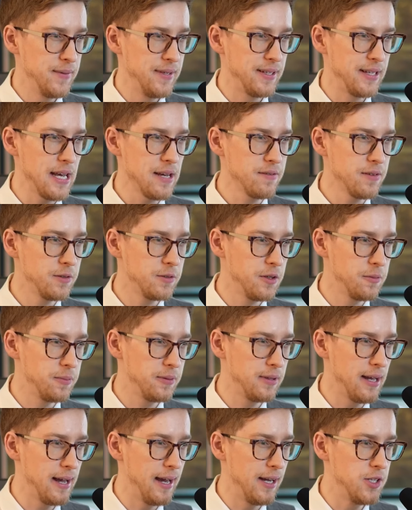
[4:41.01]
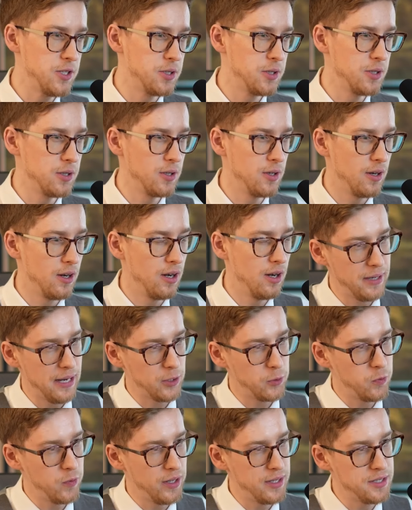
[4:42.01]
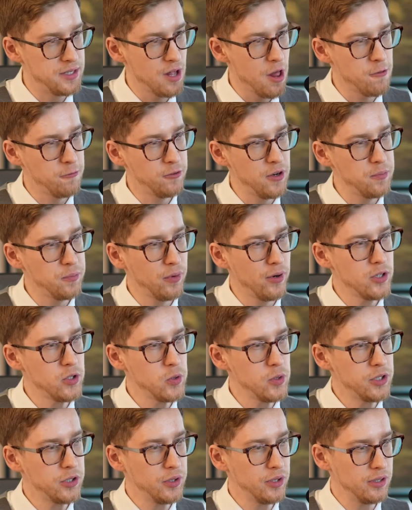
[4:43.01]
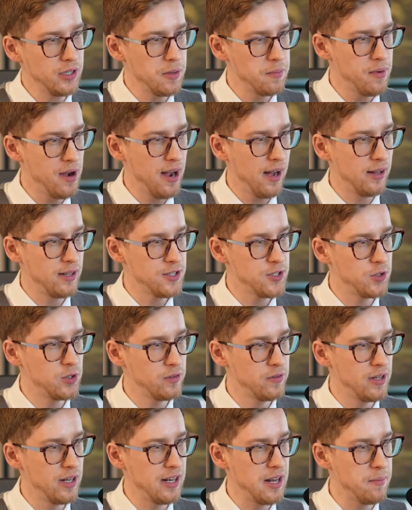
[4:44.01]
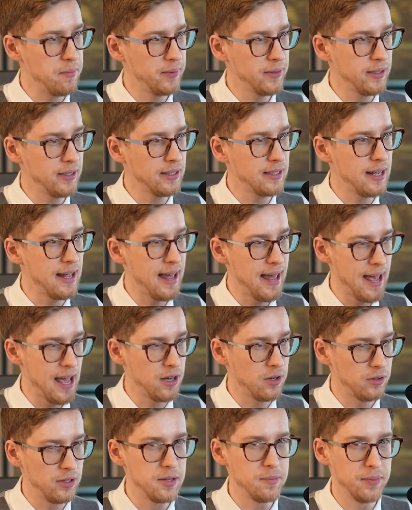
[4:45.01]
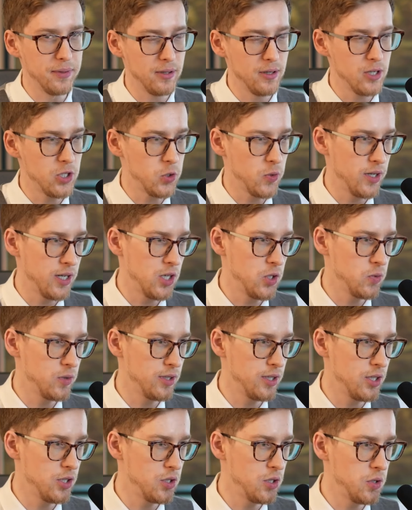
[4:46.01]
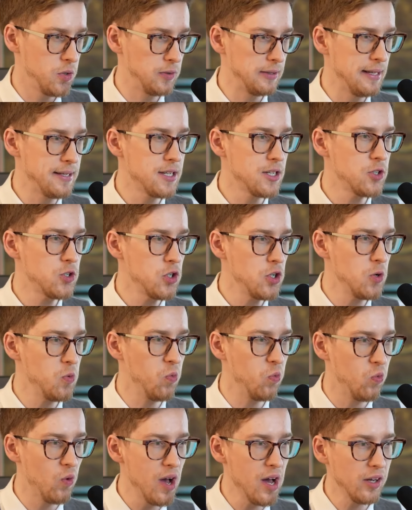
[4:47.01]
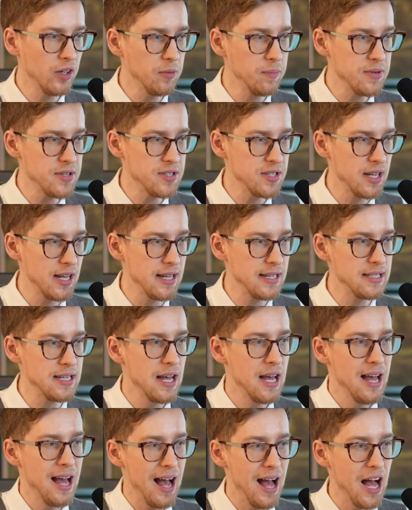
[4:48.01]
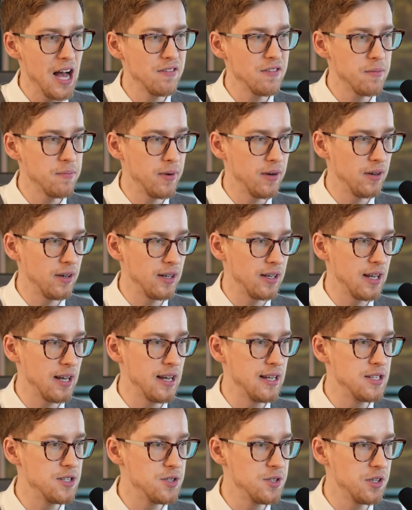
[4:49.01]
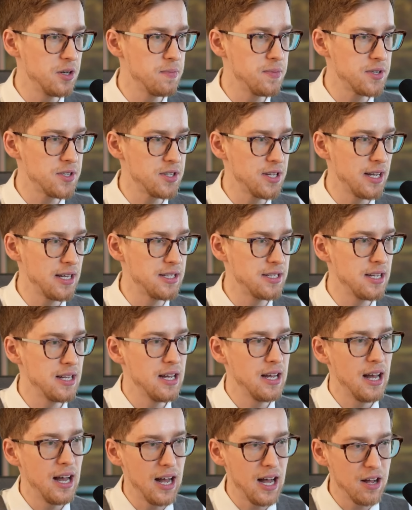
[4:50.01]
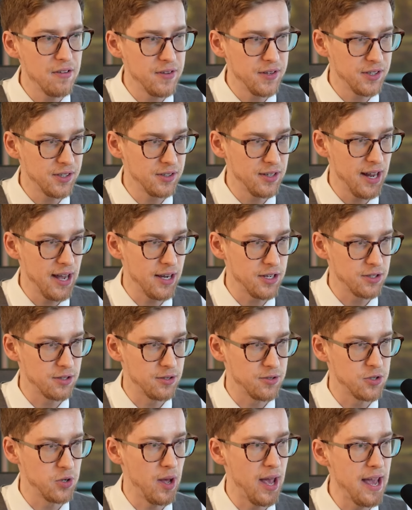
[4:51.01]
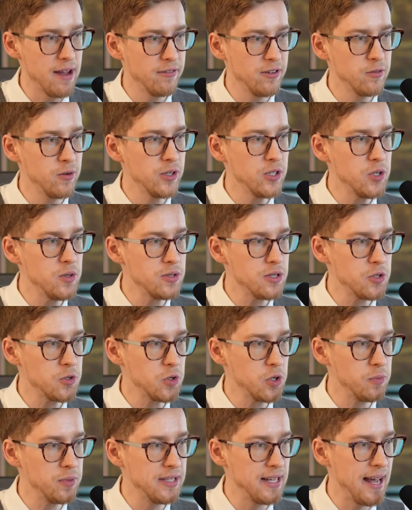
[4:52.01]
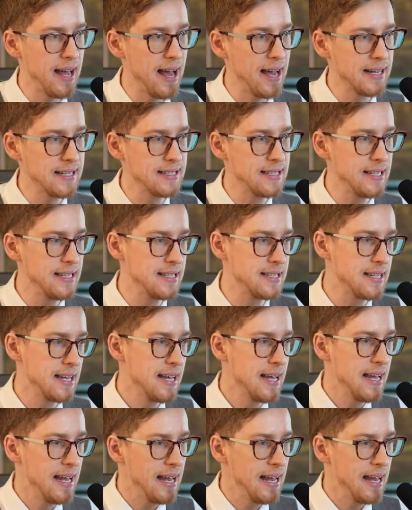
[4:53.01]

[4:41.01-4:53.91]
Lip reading: I mean, Kevin replied to Brett Winton, 3.2 trillion miles driven in America annually per 2022. Let's assume 100% of America and 0% of international. So everyone uses Robotaxis